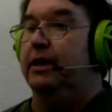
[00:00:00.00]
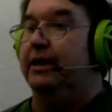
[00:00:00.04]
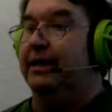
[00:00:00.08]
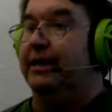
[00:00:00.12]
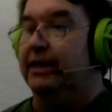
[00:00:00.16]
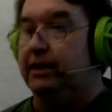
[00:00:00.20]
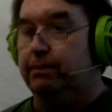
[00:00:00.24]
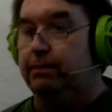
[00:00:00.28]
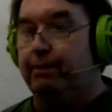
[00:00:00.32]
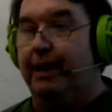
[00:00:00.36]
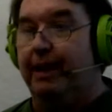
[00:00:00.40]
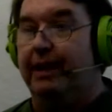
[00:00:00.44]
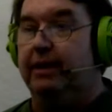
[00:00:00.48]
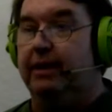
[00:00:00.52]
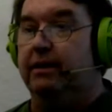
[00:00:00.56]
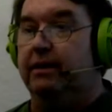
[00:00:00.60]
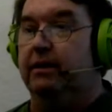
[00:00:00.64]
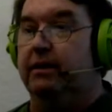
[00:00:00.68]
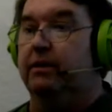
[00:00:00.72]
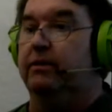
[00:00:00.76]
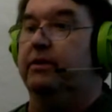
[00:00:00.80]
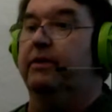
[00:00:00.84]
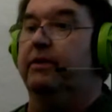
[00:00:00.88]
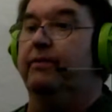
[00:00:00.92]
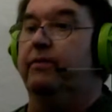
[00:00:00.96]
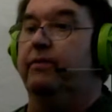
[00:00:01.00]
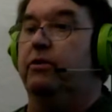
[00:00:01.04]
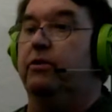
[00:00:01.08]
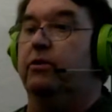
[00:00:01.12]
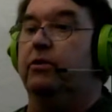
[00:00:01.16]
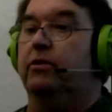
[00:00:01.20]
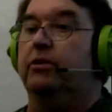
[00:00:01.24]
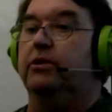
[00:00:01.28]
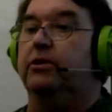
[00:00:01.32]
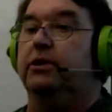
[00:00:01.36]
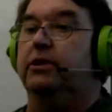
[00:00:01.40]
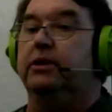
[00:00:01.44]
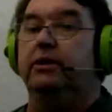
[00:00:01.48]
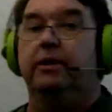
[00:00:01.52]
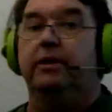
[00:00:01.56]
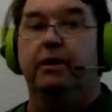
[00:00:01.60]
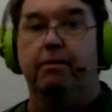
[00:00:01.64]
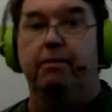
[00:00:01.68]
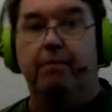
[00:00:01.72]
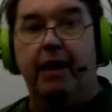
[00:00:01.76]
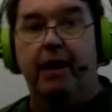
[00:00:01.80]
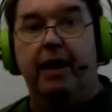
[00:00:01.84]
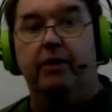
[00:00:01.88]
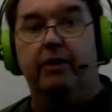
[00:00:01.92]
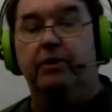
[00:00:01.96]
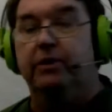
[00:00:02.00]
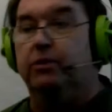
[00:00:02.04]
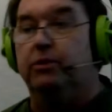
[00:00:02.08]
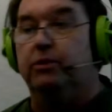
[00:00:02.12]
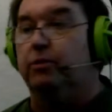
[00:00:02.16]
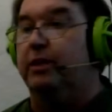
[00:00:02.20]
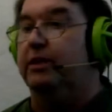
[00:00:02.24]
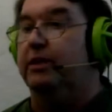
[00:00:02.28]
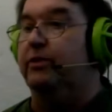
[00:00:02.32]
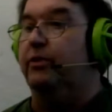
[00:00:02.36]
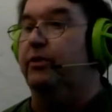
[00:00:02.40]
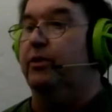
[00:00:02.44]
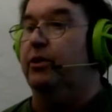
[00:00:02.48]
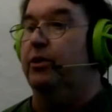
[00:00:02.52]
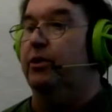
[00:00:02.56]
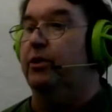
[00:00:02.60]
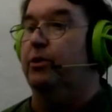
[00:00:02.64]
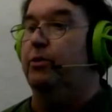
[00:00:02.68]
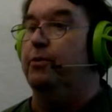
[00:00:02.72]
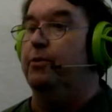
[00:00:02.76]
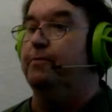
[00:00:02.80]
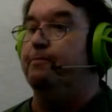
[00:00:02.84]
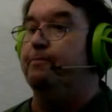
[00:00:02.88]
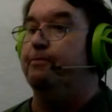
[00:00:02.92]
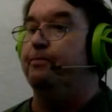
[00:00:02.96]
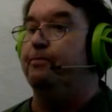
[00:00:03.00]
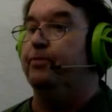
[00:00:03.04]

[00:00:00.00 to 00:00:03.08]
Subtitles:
Despite the divorce, the marriage went through.